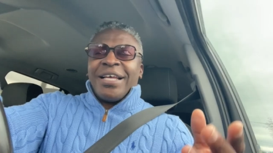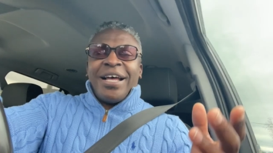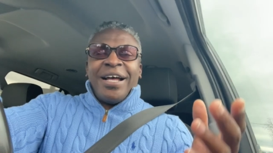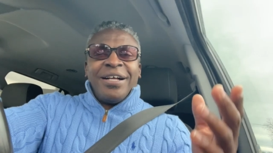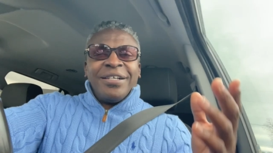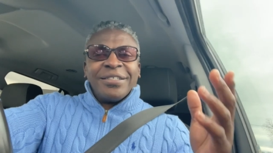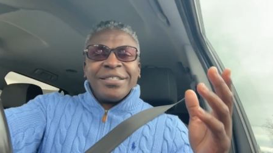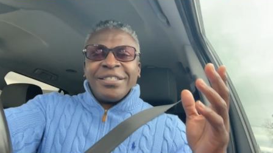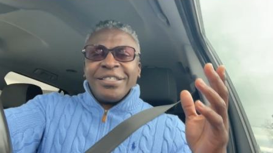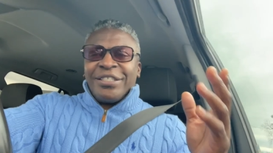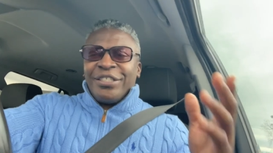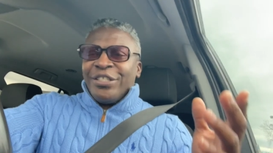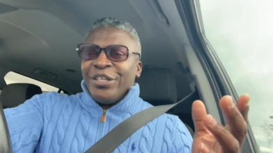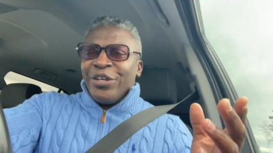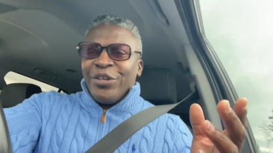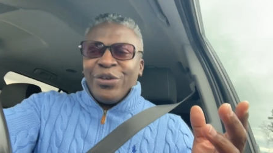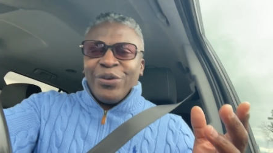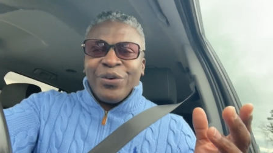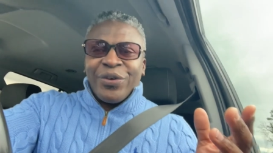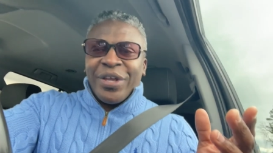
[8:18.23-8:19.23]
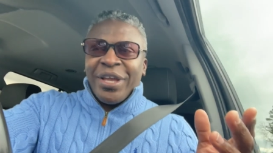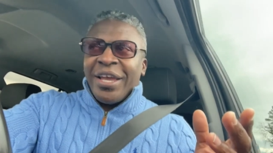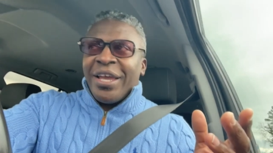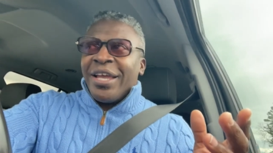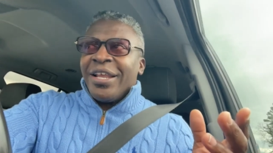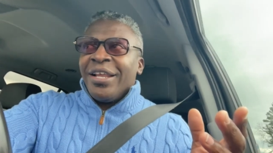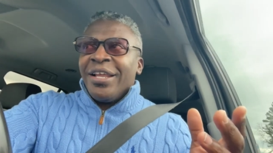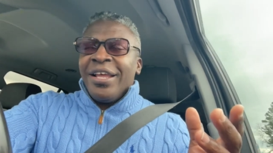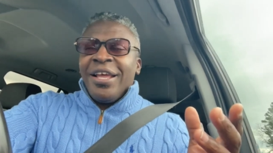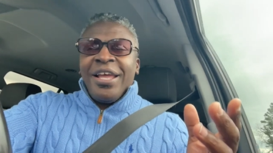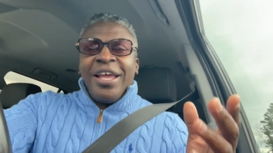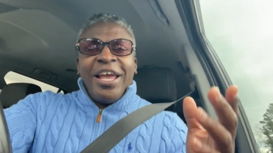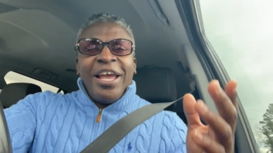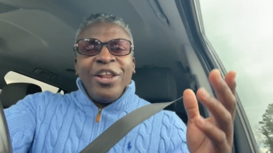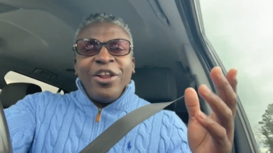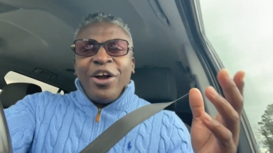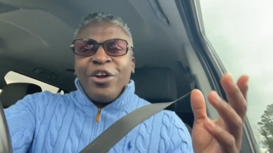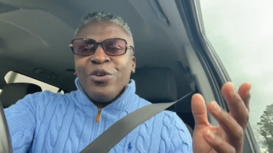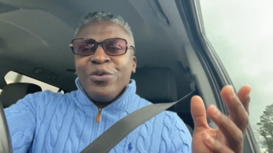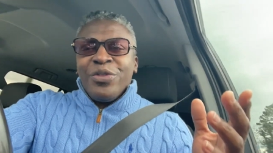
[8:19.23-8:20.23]
I'll see you again.
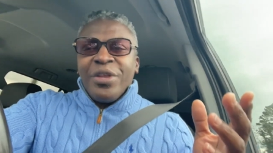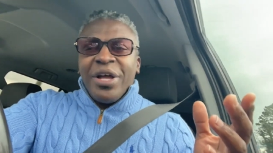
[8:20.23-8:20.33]
And all you